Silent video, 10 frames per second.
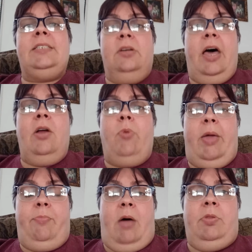had a
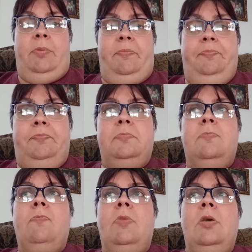weight problem.
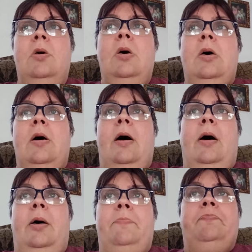
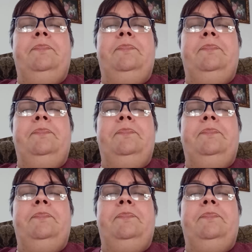I'm